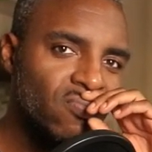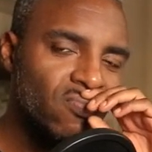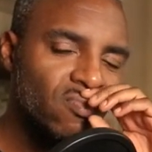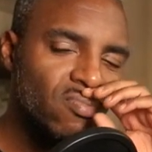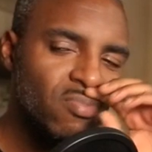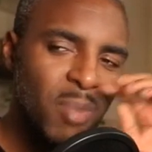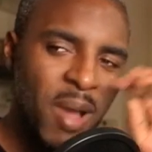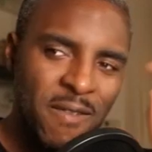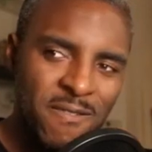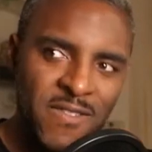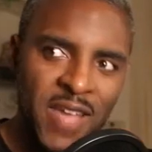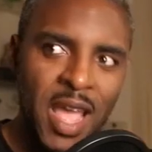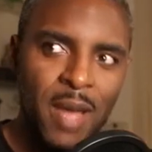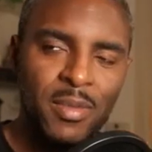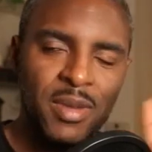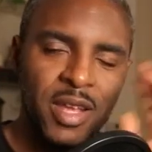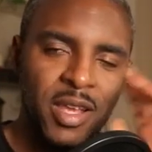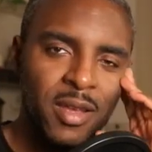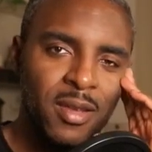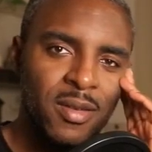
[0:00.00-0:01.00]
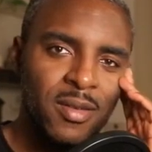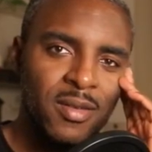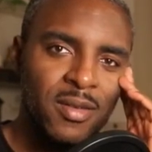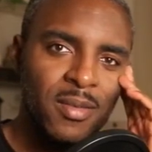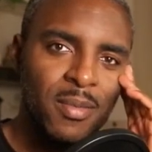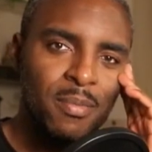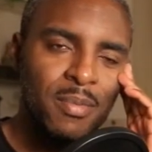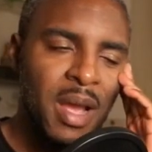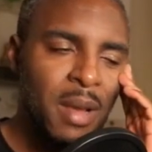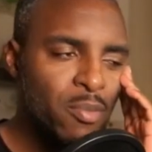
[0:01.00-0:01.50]
My family,
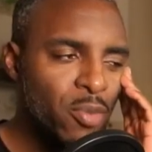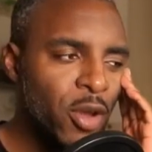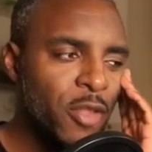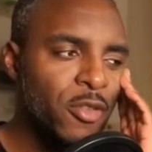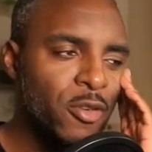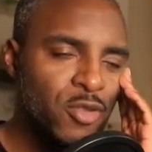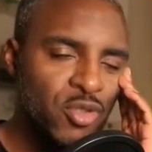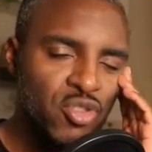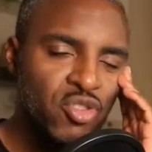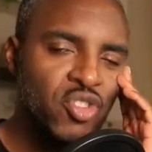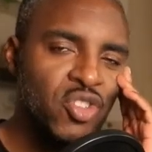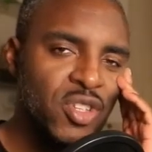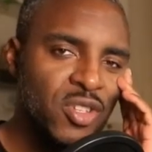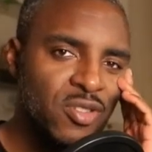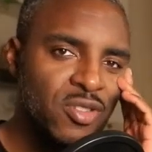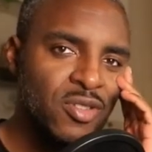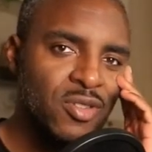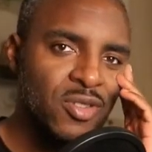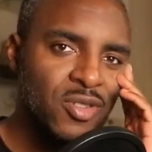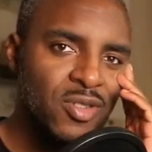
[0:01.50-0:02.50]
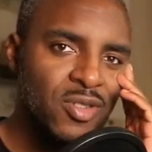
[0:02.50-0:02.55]
my brothers and sisters.